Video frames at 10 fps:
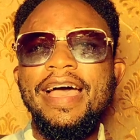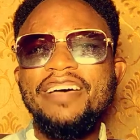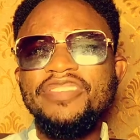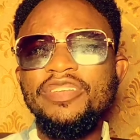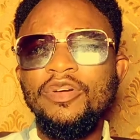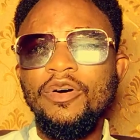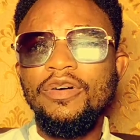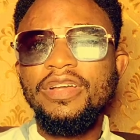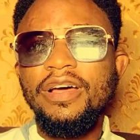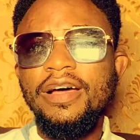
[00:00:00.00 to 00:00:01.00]
having
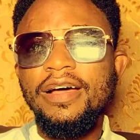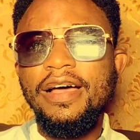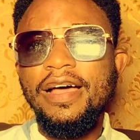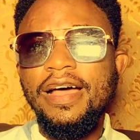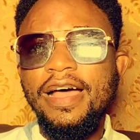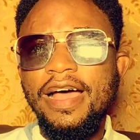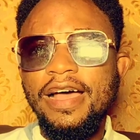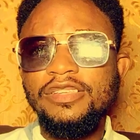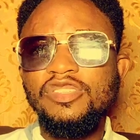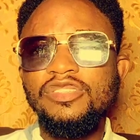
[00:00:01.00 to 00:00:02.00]
God
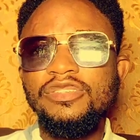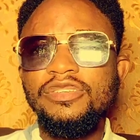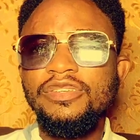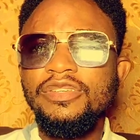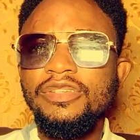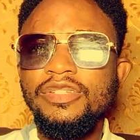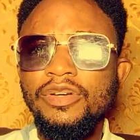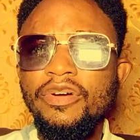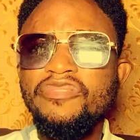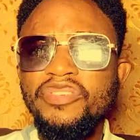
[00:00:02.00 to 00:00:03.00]
as
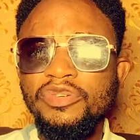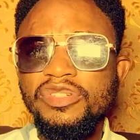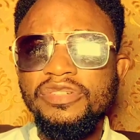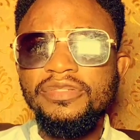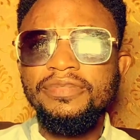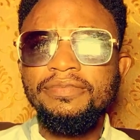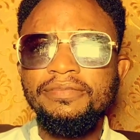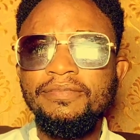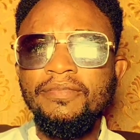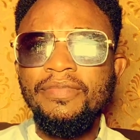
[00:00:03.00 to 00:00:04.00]
your refuge
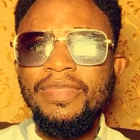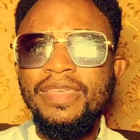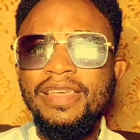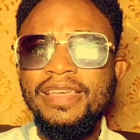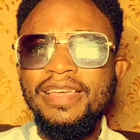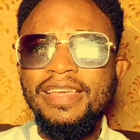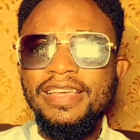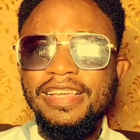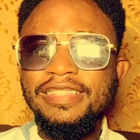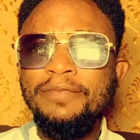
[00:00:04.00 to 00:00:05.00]

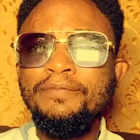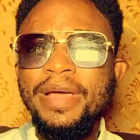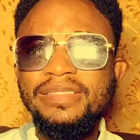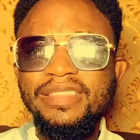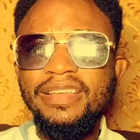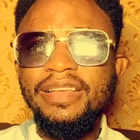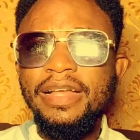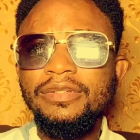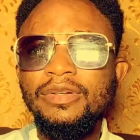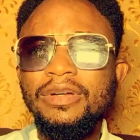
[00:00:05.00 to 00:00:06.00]
is the best thing
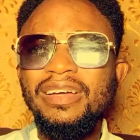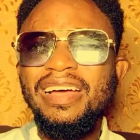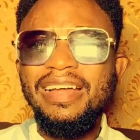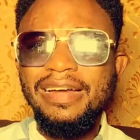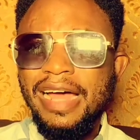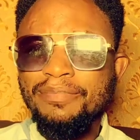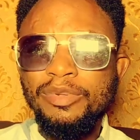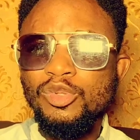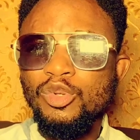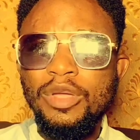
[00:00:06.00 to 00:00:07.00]
that can
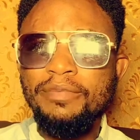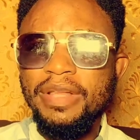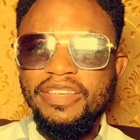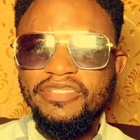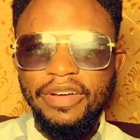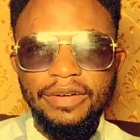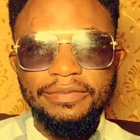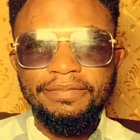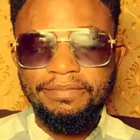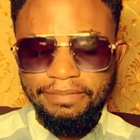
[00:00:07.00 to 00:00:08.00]
happen to a believer.
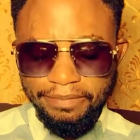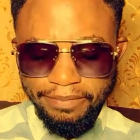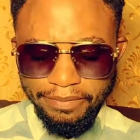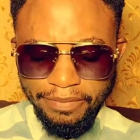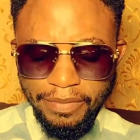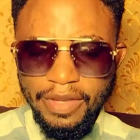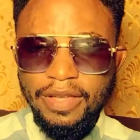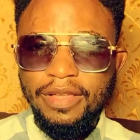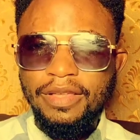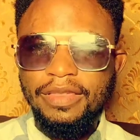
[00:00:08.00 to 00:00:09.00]

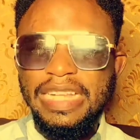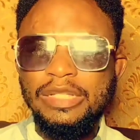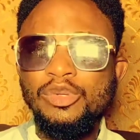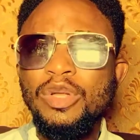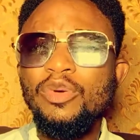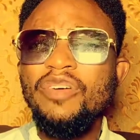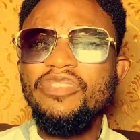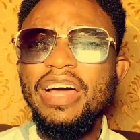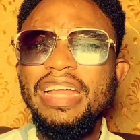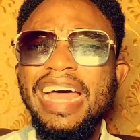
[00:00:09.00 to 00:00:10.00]
That is when you
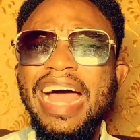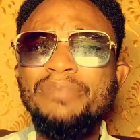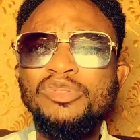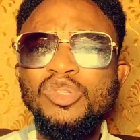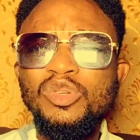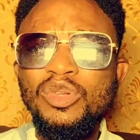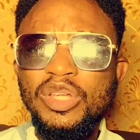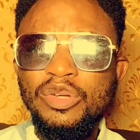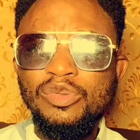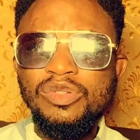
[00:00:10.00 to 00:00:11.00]
have an
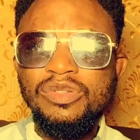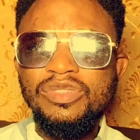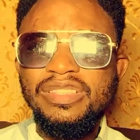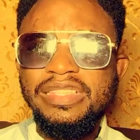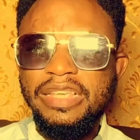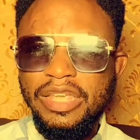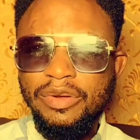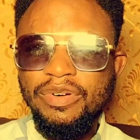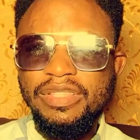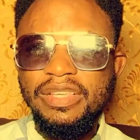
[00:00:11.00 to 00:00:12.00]
absolute
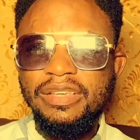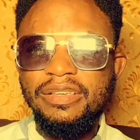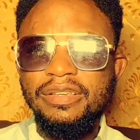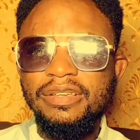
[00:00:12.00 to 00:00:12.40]
security